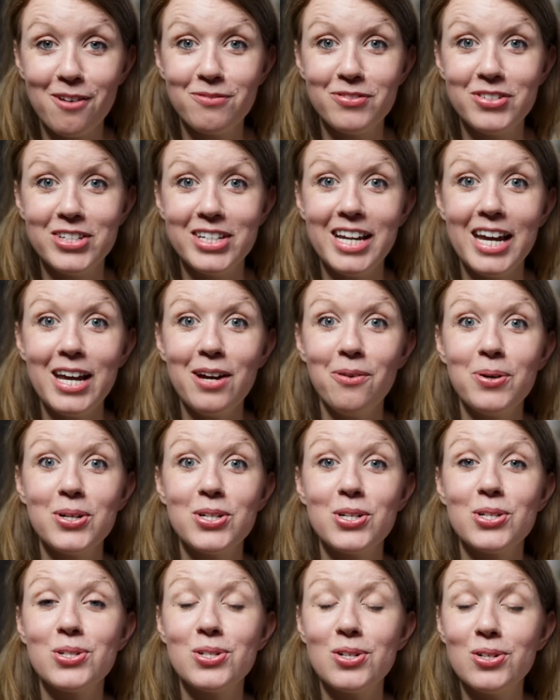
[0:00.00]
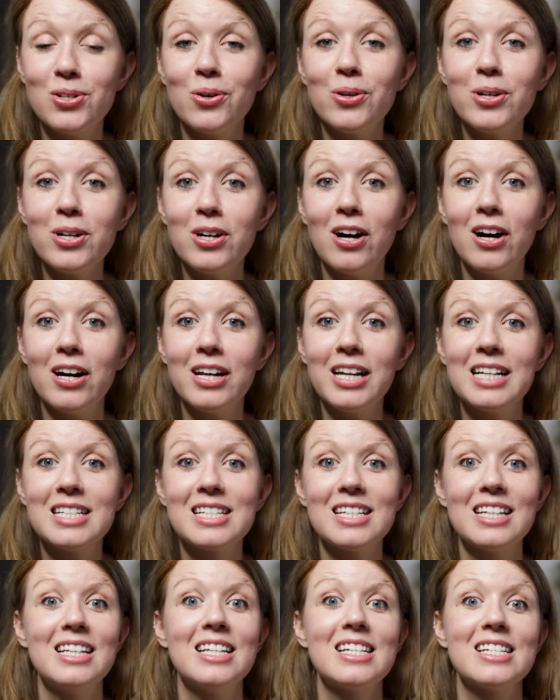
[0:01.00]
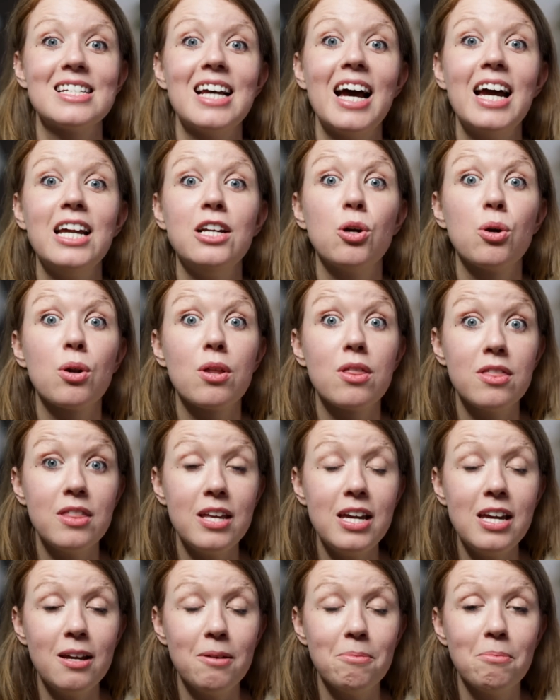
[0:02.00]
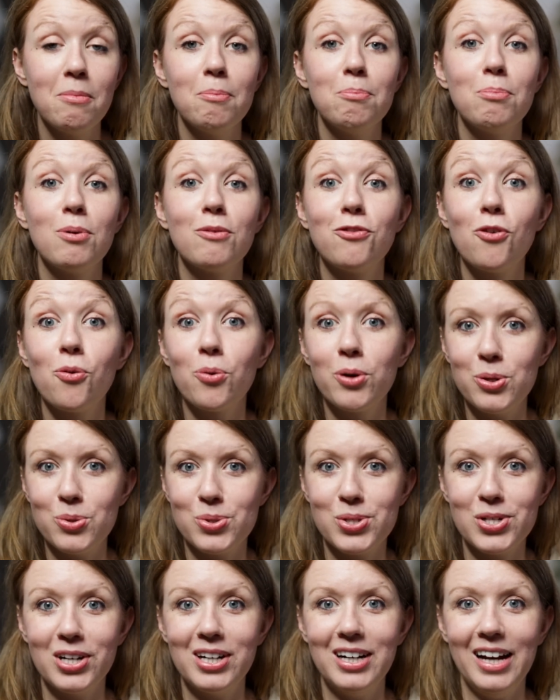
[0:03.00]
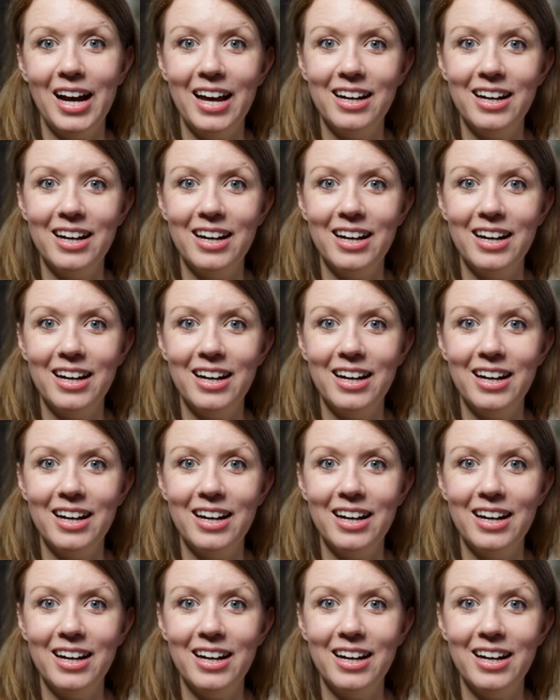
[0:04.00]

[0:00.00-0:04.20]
of today, which is to know your audience and decide your theme before you start